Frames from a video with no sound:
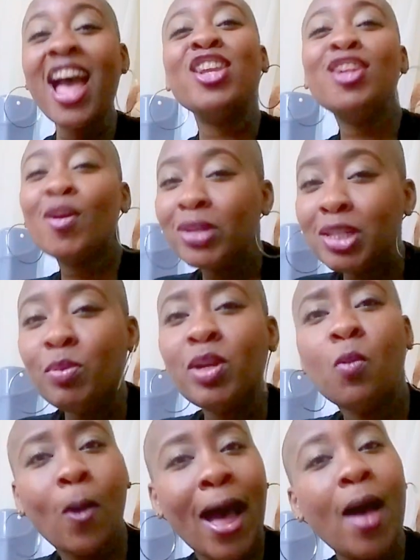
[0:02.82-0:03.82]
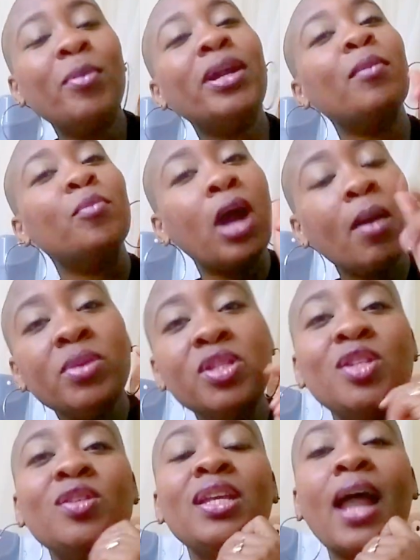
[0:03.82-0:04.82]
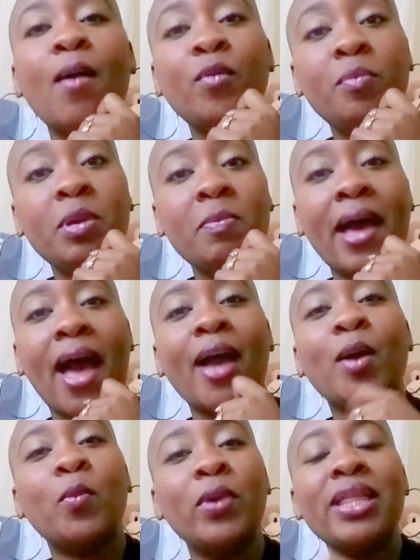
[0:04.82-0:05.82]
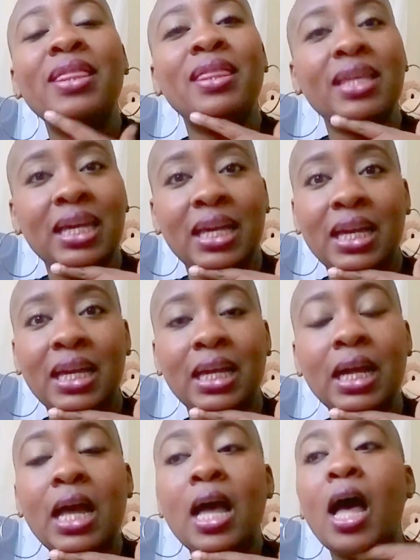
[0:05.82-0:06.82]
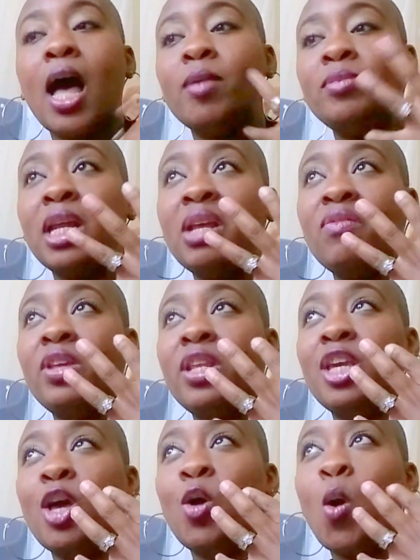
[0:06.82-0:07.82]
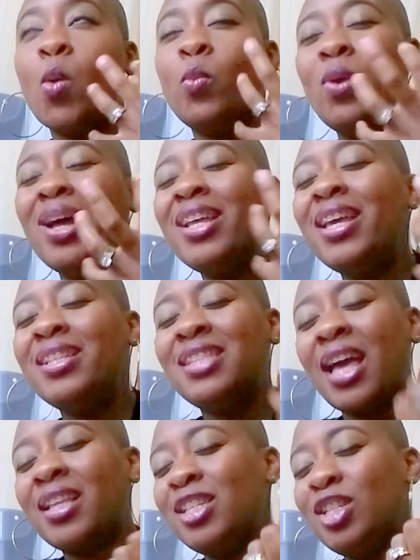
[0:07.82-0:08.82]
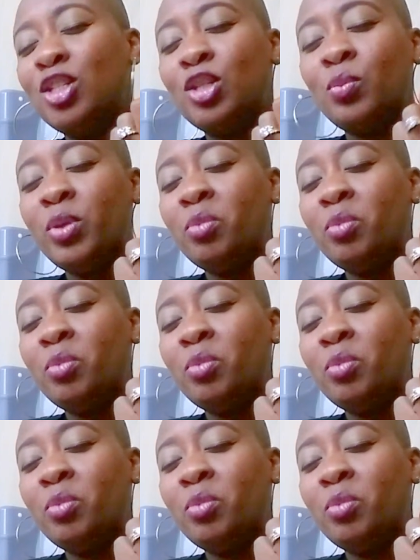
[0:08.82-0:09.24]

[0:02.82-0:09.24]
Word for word: I know it's been a while, but I promise you that I will be back with the updated video on what exactly to do